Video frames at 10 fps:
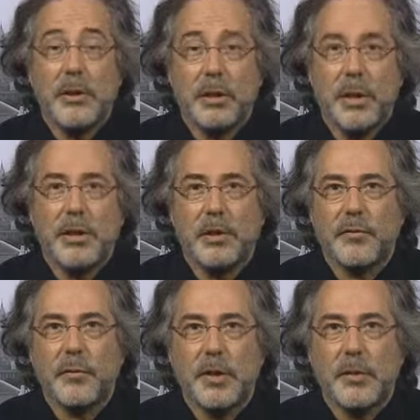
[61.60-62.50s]
Russia,
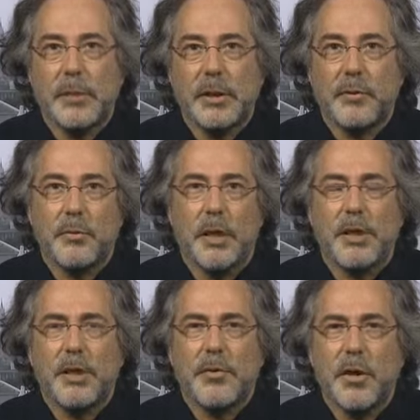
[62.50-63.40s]
of course, because
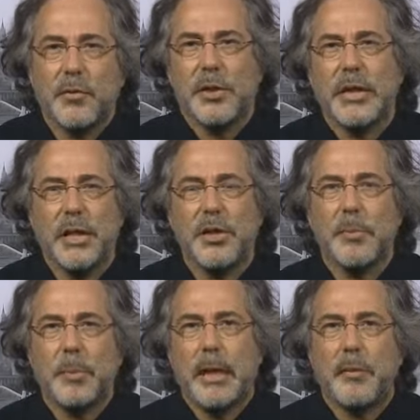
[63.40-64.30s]
Russia is also an
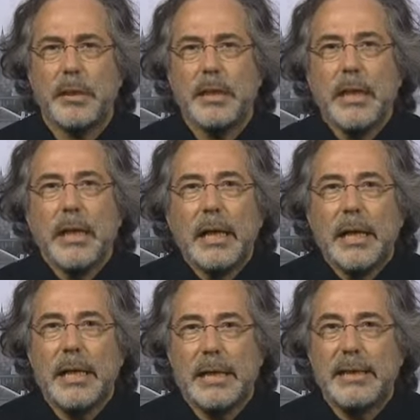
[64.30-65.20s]
Asian power.
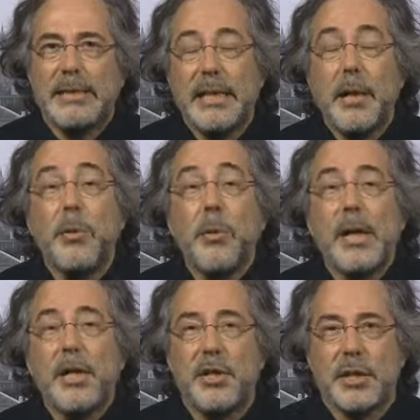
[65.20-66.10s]
Uh, the
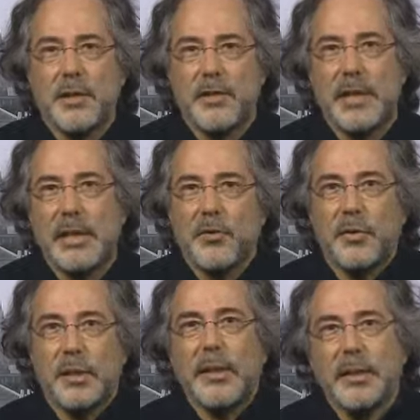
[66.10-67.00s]
Eurasian
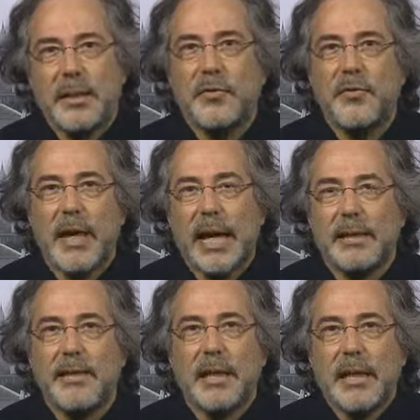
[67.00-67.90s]
century, in
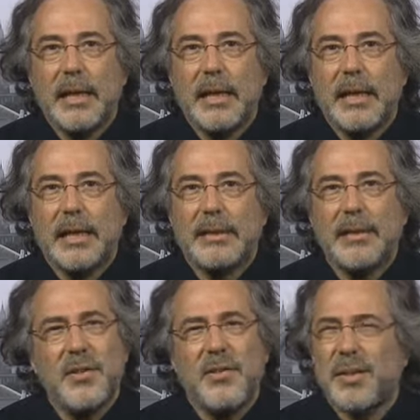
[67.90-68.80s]
fact. Uh,
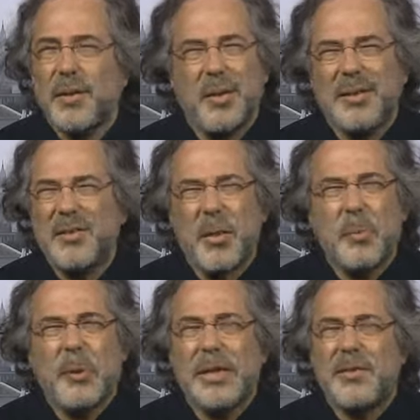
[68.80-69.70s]
this, is, this
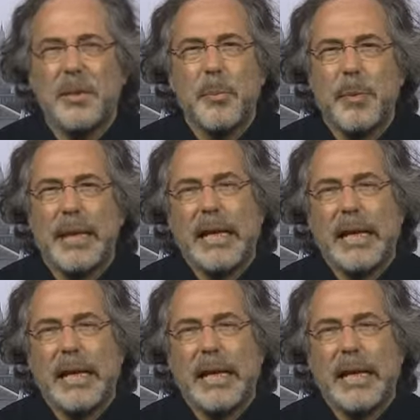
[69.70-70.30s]
operates in many